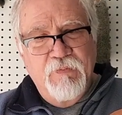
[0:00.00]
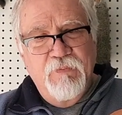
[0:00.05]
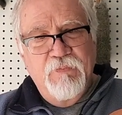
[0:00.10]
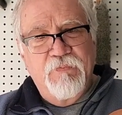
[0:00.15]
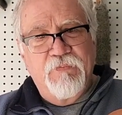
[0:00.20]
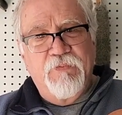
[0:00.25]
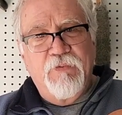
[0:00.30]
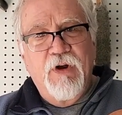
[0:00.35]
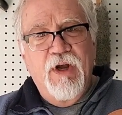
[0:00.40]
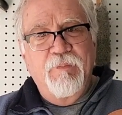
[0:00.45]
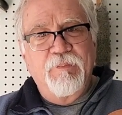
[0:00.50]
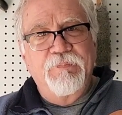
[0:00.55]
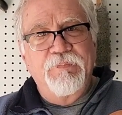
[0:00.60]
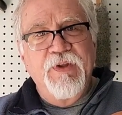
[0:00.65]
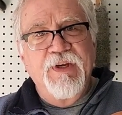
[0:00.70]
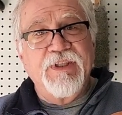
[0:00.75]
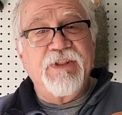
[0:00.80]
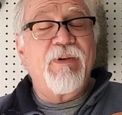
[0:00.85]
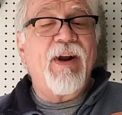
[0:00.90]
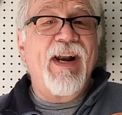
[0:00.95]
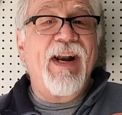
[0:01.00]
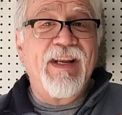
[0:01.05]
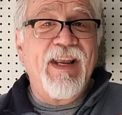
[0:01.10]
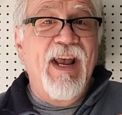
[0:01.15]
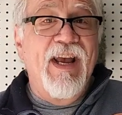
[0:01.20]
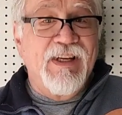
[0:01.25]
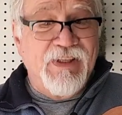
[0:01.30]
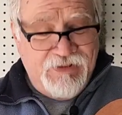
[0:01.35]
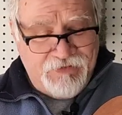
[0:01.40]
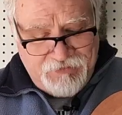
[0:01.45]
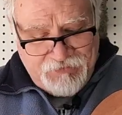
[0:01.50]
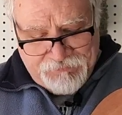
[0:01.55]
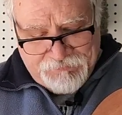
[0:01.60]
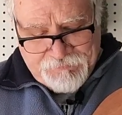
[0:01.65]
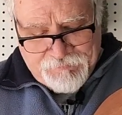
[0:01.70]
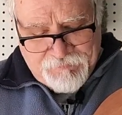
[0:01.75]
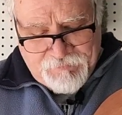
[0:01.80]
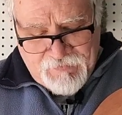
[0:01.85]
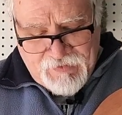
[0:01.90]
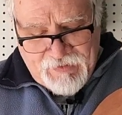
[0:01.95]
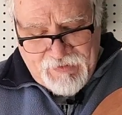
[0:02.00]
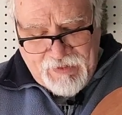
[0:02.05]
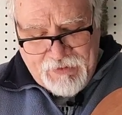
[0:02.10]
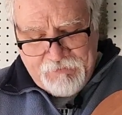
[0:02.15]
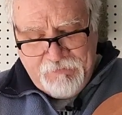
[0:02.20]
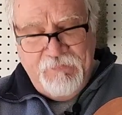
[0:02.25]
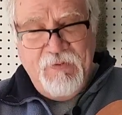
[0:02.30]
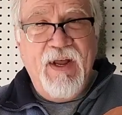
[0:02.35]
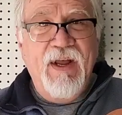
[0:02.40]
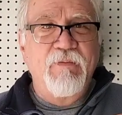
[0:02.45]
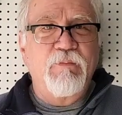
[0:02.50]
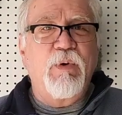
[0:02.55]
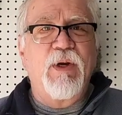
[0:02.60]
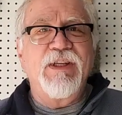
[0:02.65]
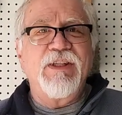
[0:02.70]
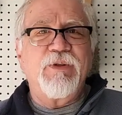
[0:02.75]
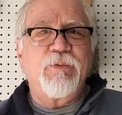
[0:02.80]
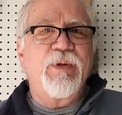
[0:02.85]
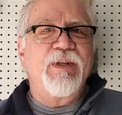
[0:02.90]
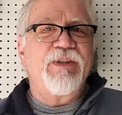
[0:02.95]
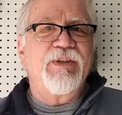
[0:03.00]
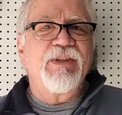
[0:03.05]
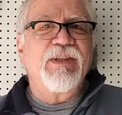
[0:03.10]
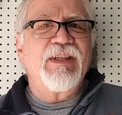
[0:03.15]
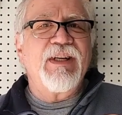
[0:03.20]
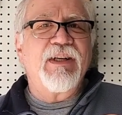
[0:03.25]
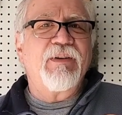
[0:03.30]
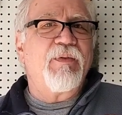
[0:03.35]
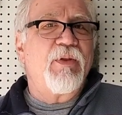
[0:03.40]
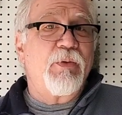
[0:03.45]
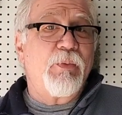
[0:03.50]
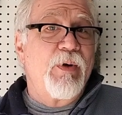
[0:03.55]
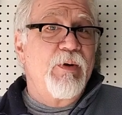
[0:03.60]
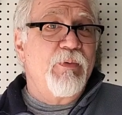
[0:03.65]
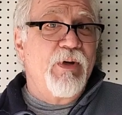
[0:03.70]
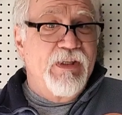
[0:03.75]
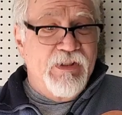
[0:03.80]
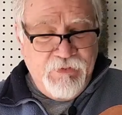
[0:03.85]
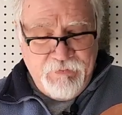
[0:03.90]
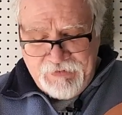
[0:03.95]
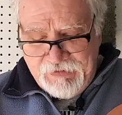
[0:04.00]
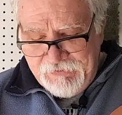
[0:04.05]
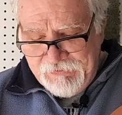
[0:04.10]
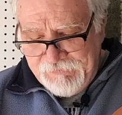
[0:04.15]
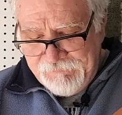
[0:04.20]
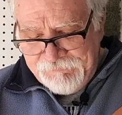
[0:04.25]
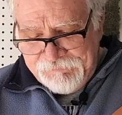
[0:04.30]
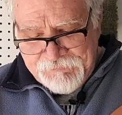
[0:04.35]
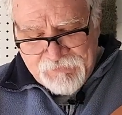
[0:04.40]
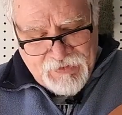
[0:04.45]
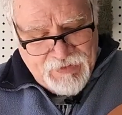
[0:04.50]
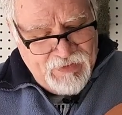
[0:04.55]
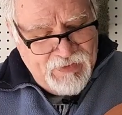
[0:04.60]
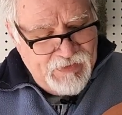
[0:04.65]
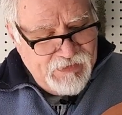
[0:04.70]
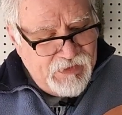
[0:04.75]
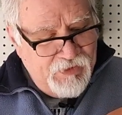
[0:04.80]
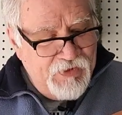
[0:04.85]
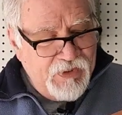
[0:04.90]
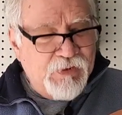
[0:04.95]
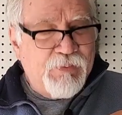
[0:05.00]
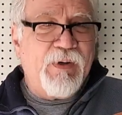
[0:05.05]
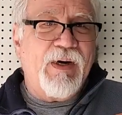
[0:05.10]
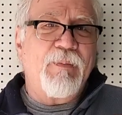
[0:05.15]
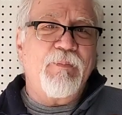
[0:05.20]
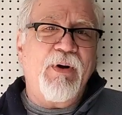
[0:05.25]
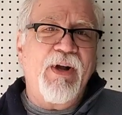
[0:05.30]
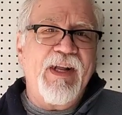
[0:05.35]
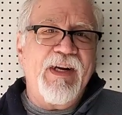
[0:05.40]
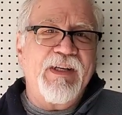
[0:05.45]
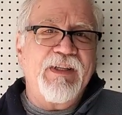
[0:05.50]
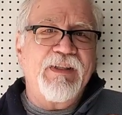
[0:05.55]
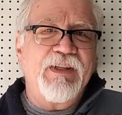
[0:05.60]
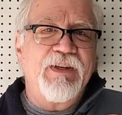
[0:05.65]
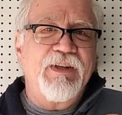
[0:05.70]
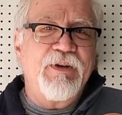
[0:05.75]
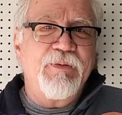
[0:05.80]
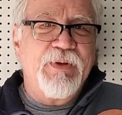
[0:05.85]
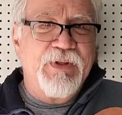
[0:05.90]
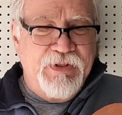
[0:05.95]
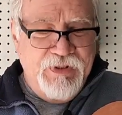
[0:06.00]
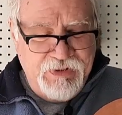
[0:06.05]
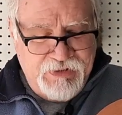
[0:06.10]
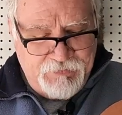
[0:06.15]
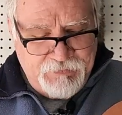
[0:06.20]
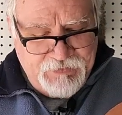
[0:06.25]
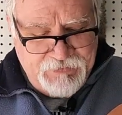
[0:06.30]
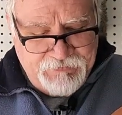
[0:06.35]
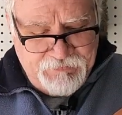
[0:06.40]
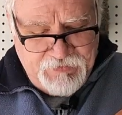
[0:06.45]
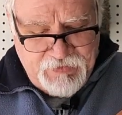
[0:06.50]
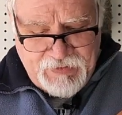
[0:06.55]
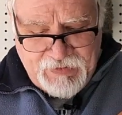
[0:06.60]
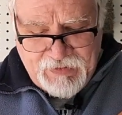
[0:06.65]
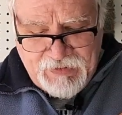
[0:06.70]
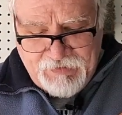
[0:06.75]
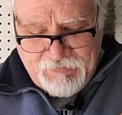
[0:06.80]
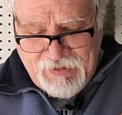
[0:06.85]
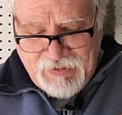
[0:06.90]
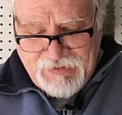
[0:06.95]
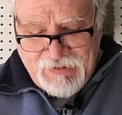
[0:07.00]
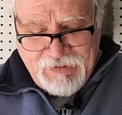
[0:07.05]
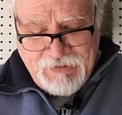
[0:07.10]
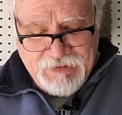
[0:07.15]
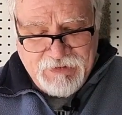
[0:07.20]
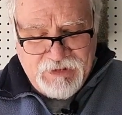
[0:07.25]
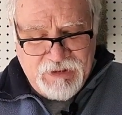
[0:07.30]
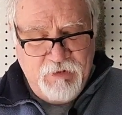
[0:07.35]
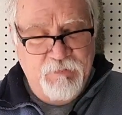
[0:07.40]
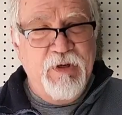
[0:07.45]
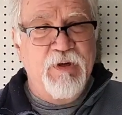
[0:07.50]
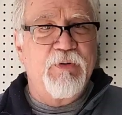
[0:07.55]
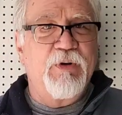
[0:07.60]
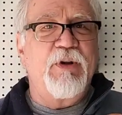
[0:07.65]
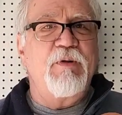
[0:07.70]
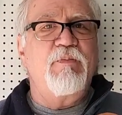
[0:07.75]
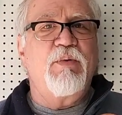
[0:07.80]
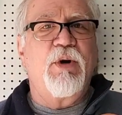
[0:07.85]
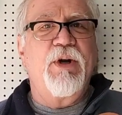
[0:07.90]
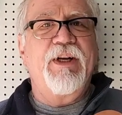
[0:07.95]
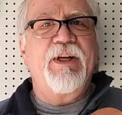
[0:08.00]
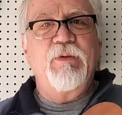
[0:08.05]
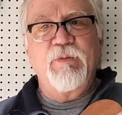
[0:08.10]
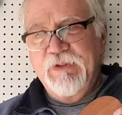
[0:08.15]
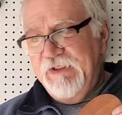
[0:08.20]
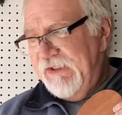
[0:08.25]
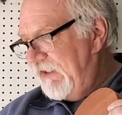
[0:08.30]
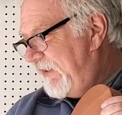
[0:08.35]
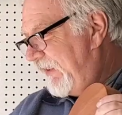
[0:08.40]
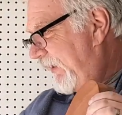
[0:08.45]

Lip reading: from a Stratocaster, and a 5-way switch instead of a 3-way switch. So that's what I'm planning to do with this one. I think it's going to be really pretty when it's